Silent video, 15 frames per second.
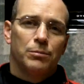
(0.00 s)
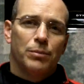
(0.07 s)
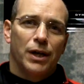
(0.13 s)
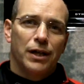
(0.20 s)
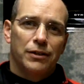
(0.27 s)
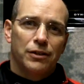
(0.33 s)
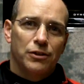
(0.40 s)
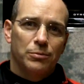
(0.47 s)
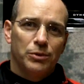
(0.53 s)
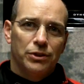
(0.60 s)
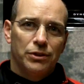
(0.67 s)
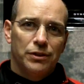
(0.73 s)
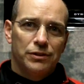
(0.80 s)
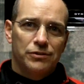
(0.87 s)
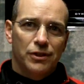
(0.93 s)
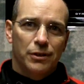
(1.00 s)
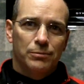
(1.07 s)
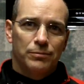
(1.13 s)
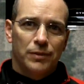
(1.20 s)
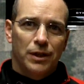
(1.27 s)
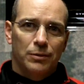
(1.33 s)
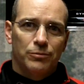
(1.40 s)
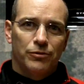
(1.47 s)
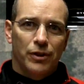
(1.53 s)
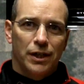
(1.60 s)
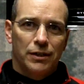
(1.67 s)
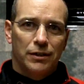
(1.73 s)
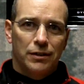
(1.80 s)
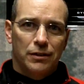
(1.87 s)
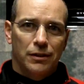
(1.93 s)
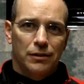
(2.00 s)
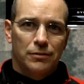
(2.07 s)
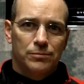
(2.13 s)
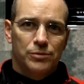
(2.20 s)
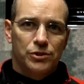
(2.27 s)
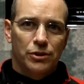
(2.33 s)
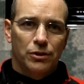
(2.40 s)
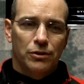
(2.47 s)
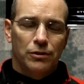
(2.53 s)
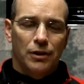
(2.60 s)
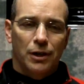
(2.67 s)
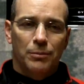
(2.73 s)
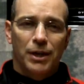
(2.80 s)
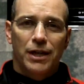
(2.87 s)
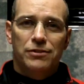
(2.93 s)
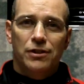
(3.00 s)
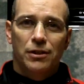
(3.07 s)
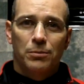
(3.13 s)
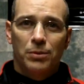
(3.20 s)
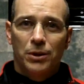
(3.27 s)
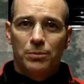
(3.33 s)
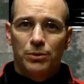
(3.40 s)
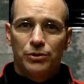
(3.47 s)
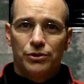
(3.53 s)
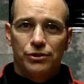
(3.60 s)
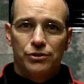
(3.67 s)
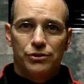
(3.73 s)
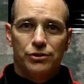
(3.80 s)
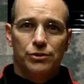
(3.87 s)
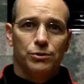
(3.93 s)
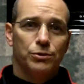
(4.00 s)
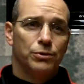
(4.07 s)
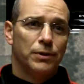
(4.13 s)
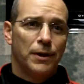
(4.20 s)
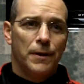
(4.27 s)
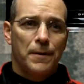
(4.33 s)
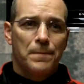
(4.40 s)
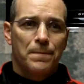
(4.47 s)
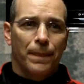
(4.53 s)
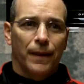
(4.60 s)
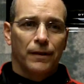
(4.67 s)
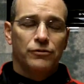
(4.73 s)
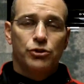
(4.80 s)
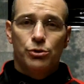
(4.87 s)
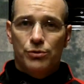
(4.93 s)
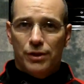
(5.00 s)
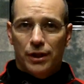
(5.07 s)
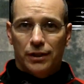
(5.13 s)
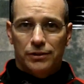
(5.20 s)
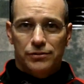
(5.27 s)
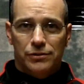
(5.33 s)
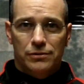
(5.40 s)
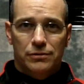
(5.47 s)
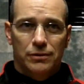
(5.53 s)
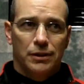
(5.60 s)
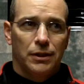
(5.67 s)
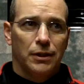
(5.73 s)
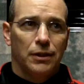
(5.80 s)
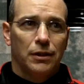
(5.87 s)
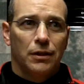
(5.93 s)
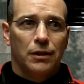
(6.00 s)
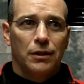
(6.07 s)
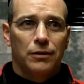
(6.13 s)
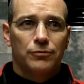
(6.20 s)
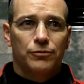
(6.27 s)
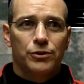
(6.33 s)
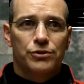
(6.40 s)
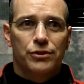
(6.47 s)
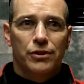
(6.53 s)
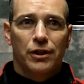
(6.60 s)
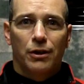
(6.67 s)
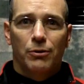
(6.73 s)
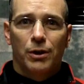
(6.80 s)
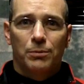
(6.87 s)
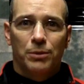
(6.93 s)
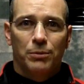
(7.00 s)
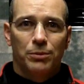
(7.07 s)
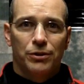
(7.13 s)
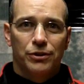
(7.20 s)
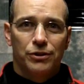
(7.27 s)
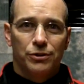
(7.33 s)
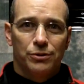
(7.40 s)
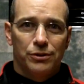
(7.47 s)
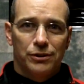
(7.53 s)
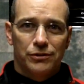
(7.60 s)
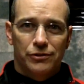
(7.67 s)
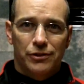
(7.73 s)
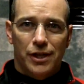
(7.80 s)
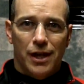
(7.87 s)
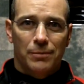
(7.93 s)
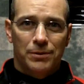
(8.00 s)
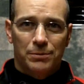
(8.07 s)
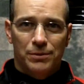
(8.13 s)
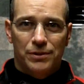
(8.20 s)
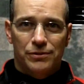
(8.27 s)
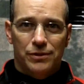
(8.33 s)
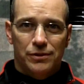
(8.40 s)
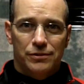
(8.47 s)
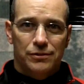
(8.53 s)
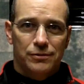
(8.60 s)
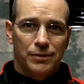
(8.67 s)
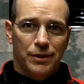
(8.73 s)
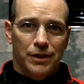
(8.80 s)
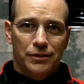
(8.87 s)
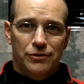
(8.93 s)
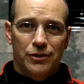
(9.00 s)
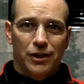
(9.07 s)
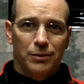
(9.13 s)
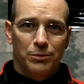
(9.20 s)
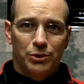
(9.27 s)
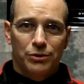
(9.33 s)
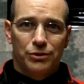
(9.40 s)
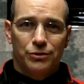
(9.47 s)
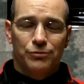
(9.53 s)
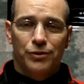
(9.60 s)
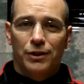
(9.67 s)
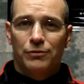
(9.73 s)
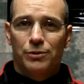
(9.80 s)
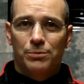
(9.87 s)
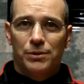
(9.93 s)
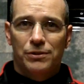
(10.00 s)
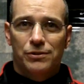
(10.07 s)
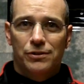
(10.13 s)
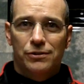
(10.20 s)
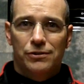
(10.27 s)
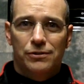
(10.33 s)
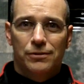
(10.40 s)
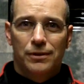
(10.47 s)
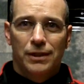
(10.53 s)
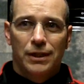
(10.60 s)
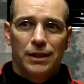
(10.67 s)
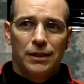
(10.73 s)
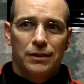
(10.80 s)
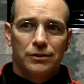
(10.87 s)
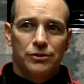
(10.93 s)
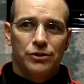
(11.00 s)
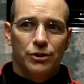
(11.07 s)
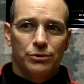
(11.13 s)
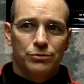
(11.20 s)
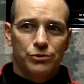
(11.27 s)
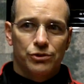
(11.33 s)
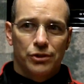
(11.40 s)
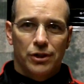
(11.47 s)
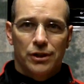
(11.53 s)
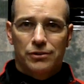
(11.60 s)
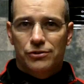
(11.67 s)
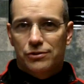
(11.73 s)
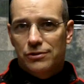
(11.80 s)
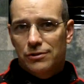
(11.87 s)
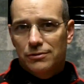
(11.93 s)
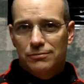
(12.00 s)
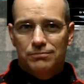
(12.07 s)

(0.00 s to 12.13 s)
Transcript: by the communities I'm finding there. So I'm asking people to do two things. First thing I want people to do is adopt a business. The next time you're in your favorite business, don't just